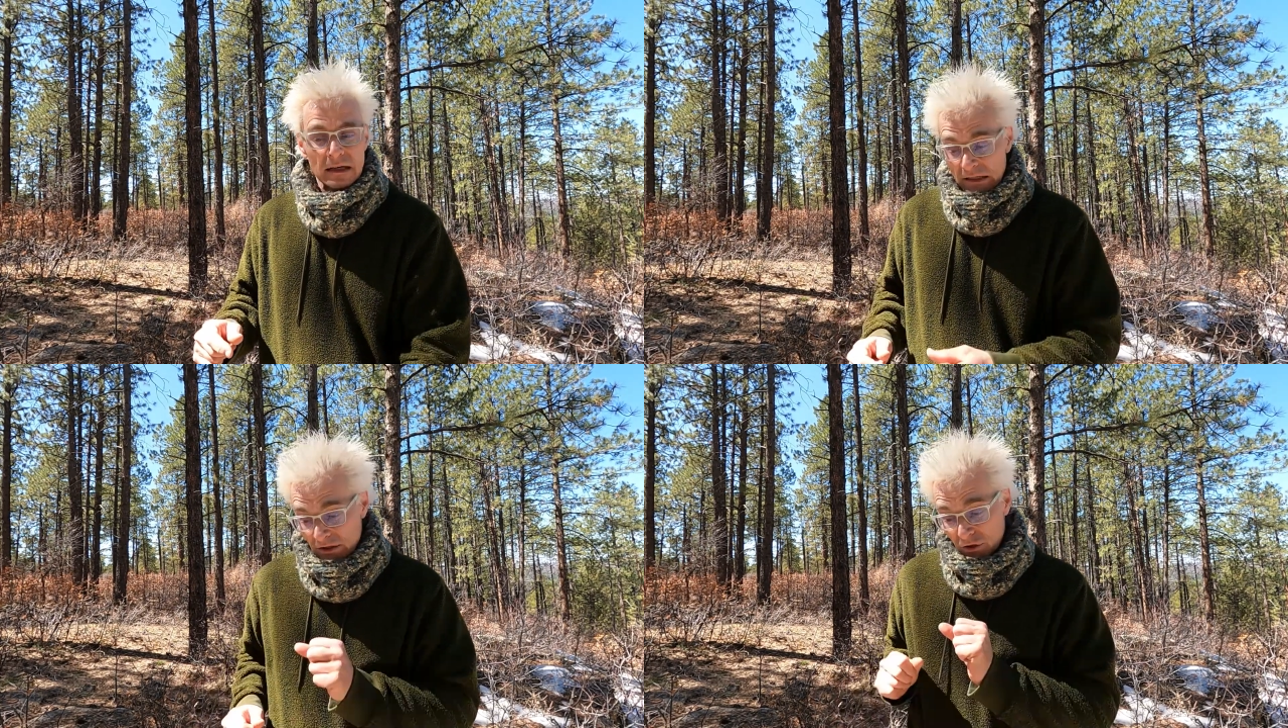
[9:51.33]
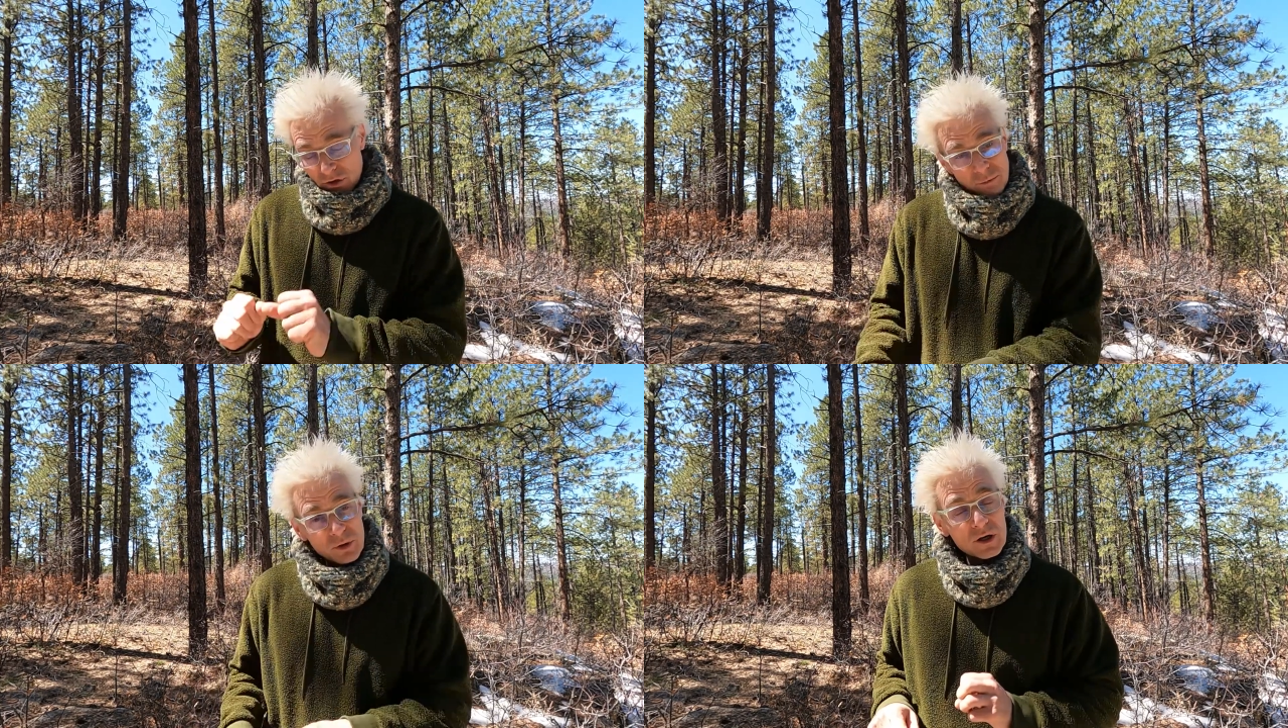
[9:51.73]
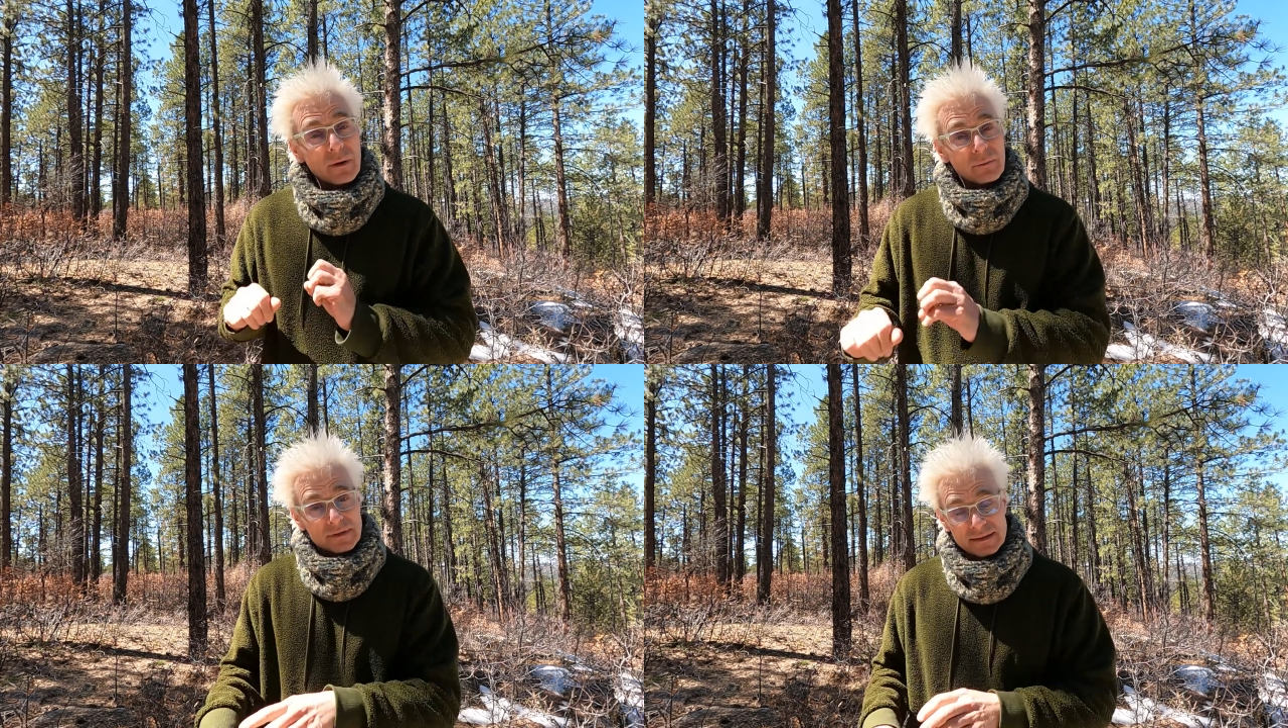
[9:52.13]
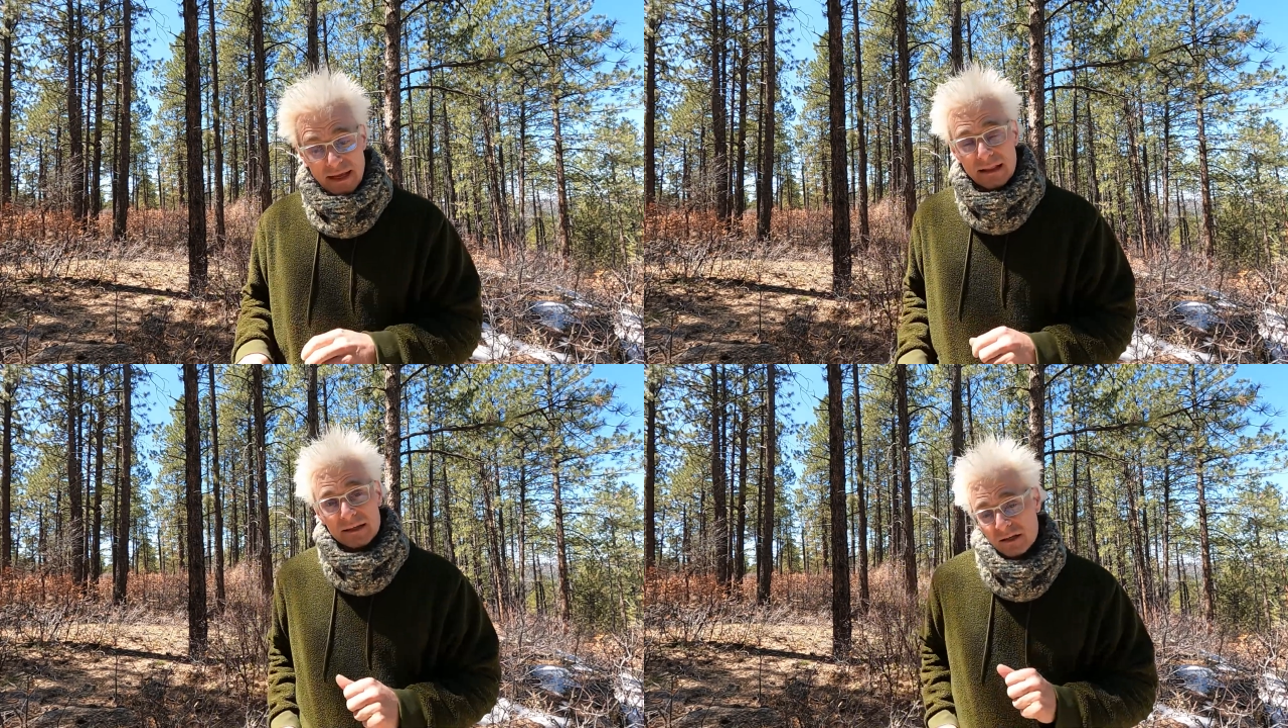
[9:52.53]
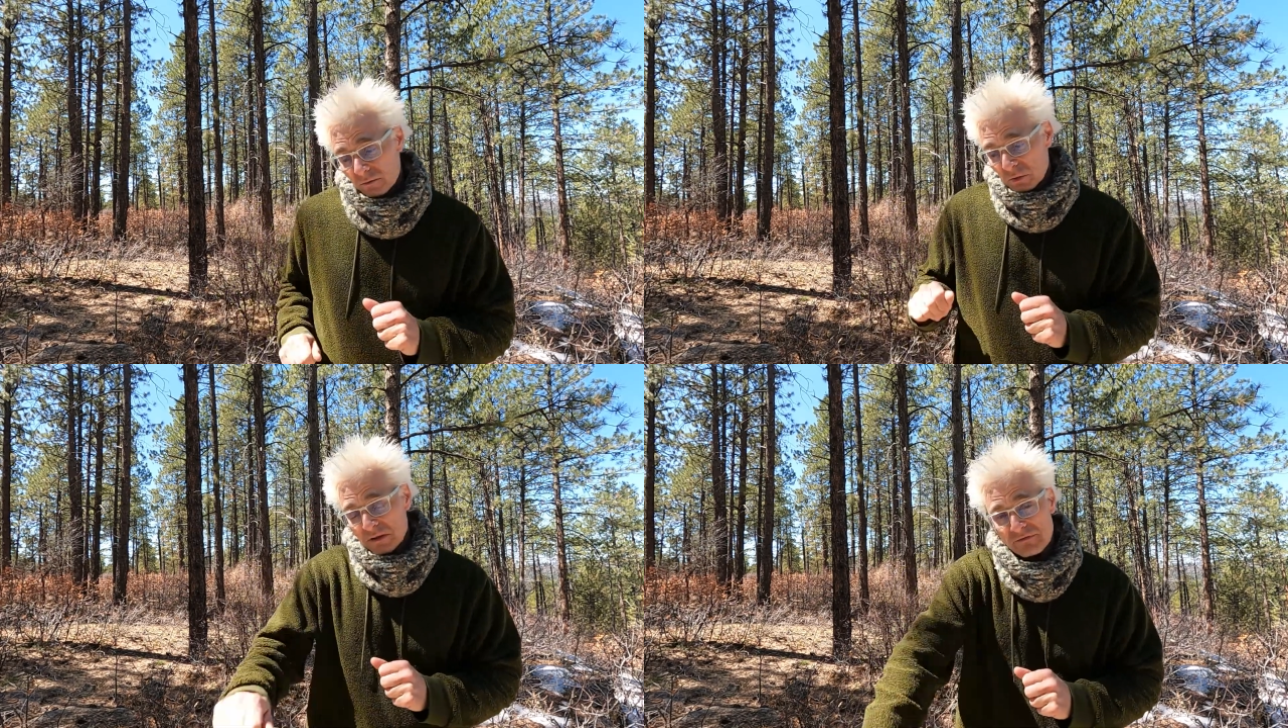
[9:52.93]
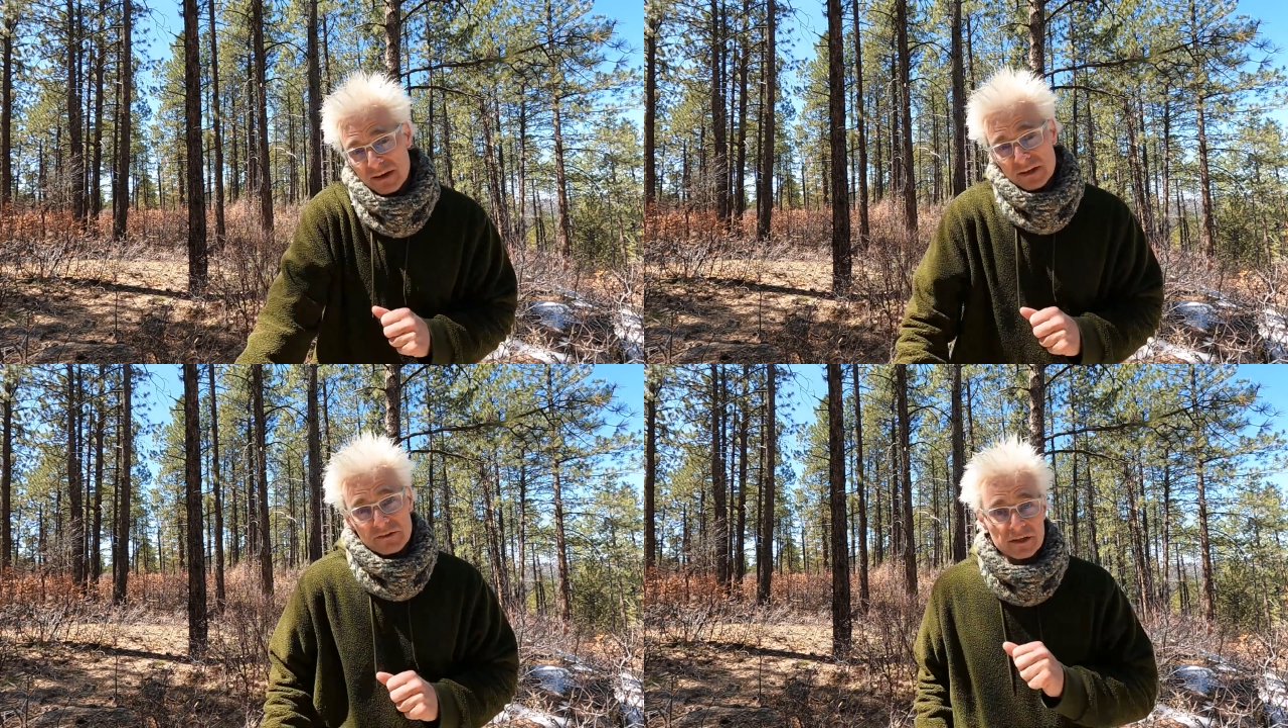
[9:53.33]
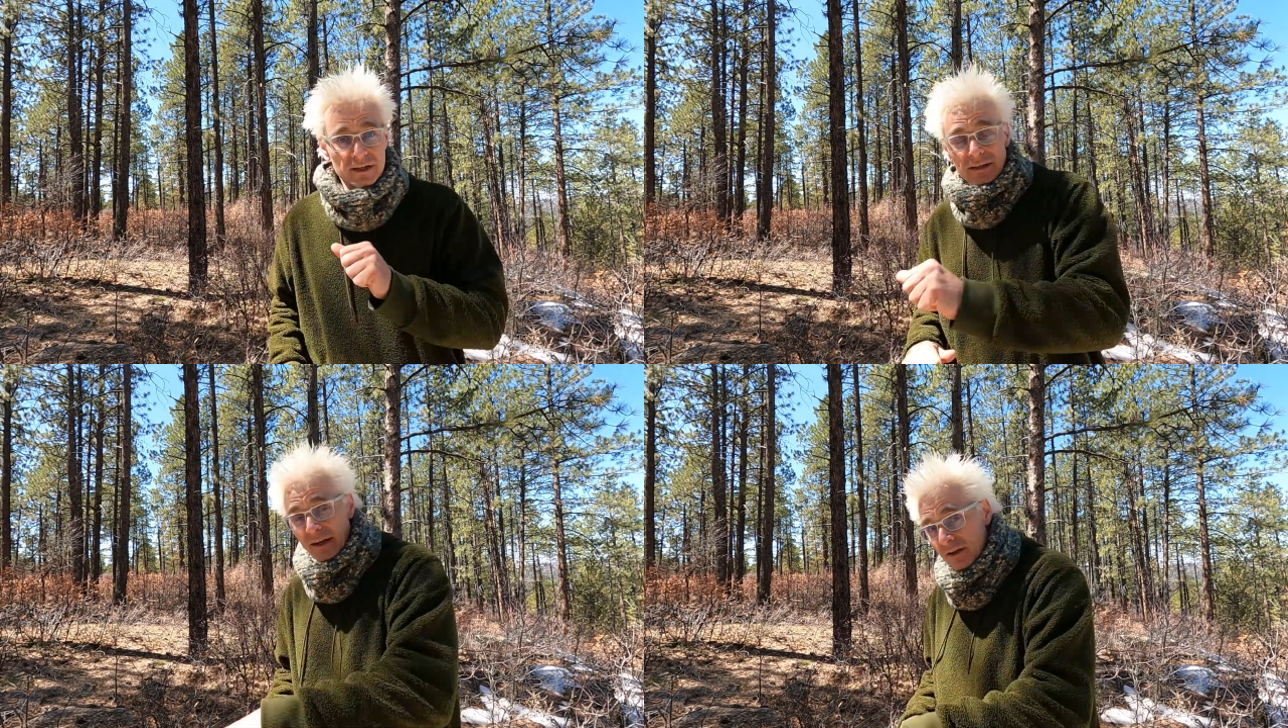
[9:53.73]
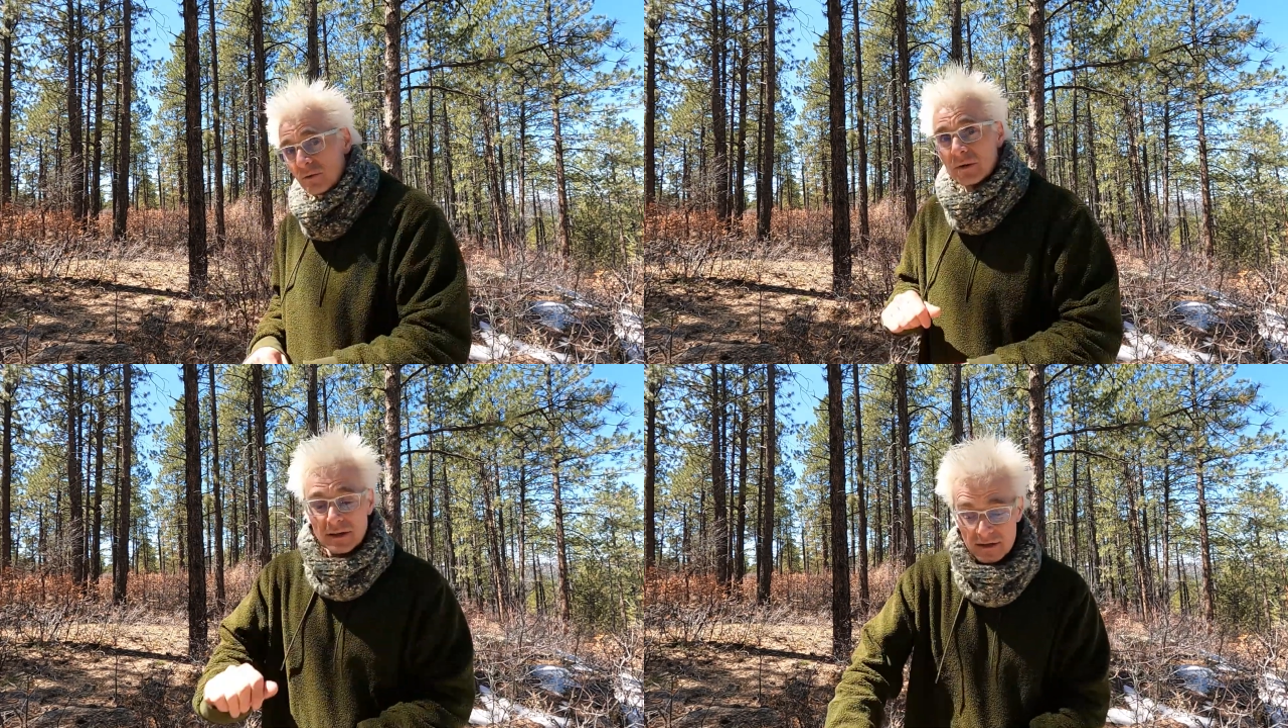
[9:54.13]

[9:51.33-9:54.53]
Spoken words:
So you can put them up in the day. Like you could put a failure in and another one,